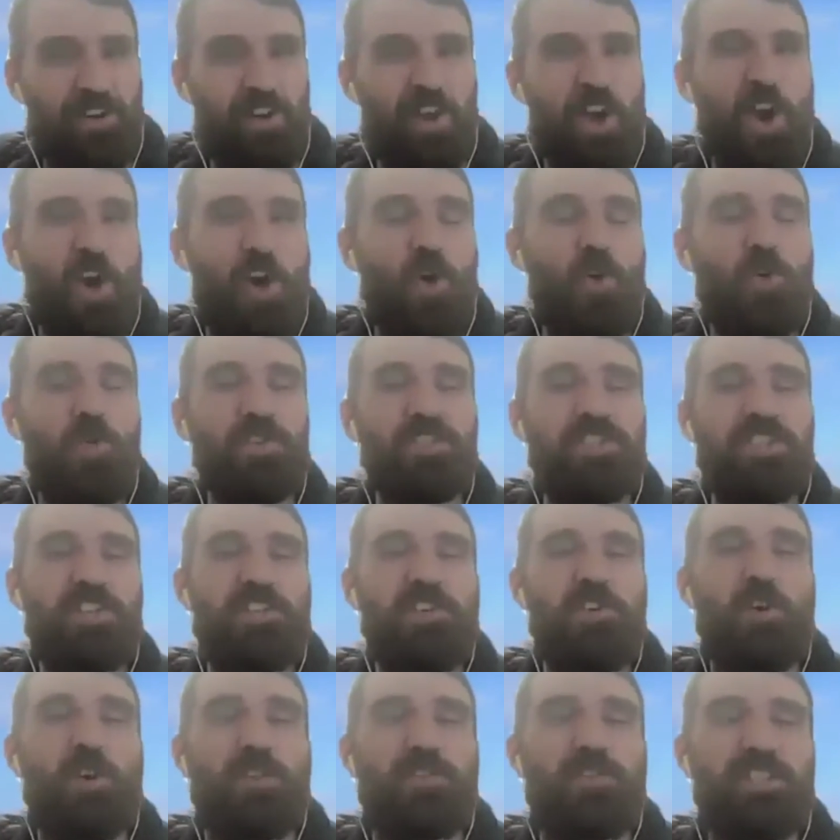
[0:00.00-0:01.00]
Who was the
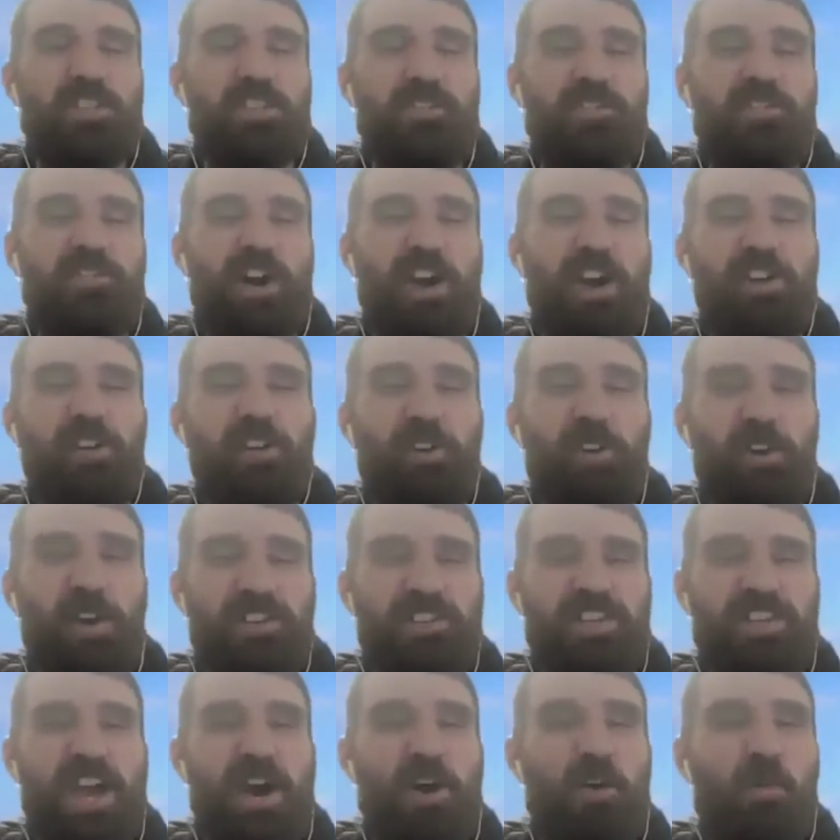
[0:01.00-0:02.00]
UFC fighter who had
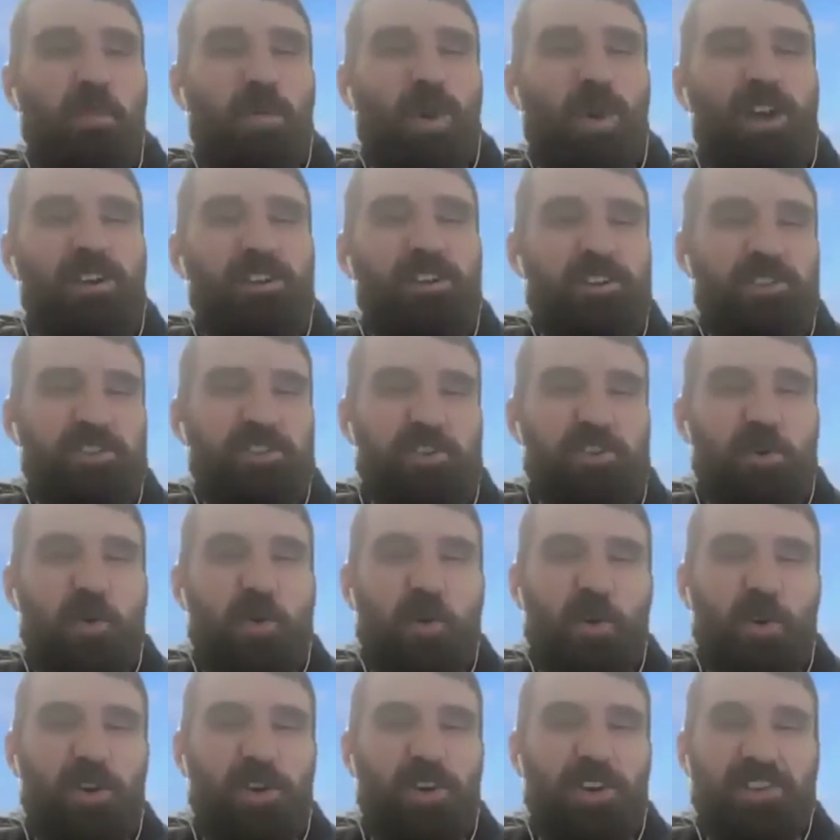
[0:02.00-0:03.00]
Dale Brown in his
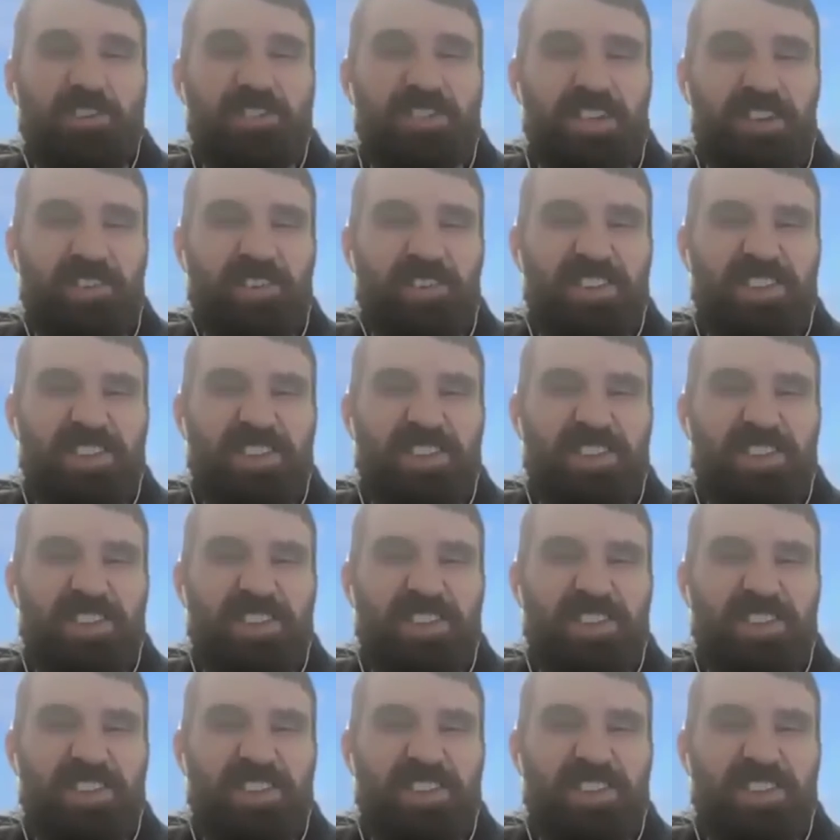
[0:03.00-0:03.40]
corner? I was like, what the